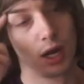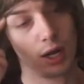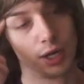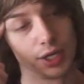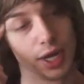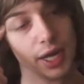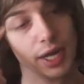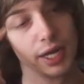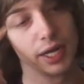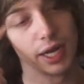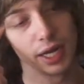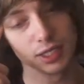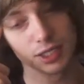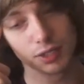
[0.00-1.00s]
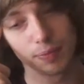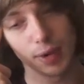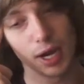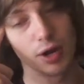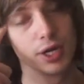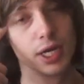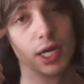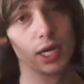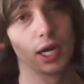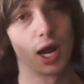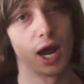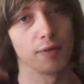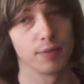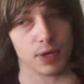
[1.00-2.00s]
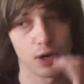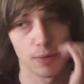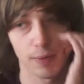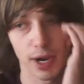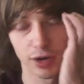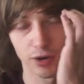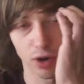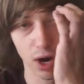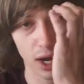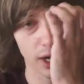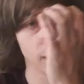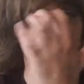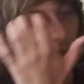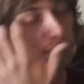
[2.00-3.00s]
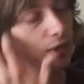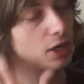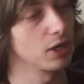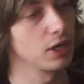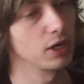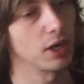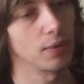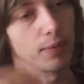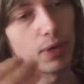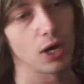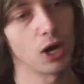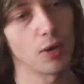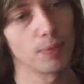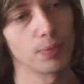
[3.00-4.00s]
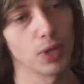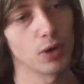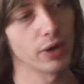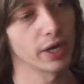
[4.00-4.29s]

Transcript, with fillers: yeah, that's about it. I've been on my grind. I'm gonna I'm gonna upload.